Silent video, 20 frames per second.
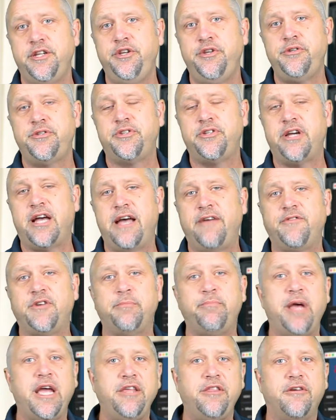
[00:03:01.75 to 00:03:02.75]
and you still have to
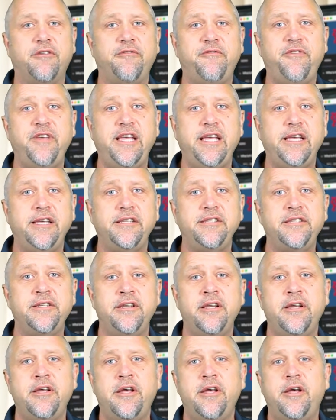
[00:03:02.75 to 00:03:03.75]
pay their fees,
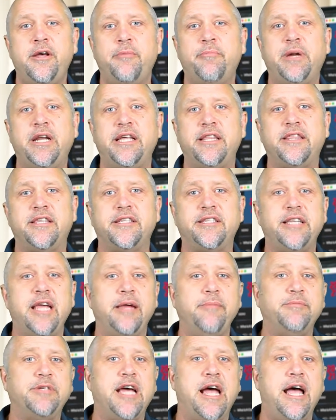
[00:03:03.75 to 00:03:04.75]
but at the
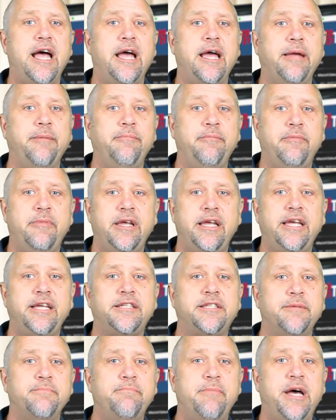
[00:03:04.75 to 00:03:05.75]
same time
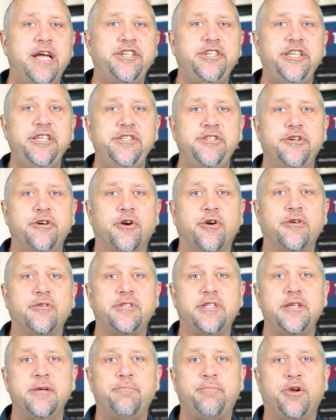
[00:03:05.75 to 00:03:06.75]
it's a much easier,
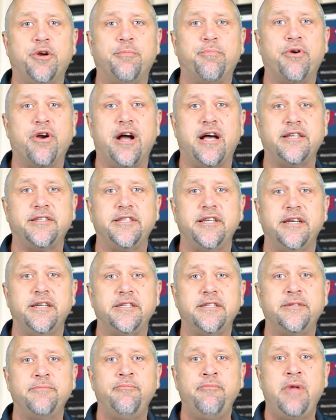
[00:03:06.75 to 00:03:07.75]
simpler
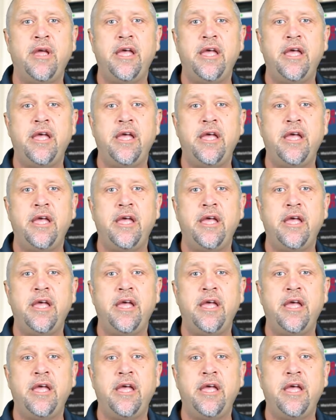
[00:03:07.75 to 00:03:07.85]
process.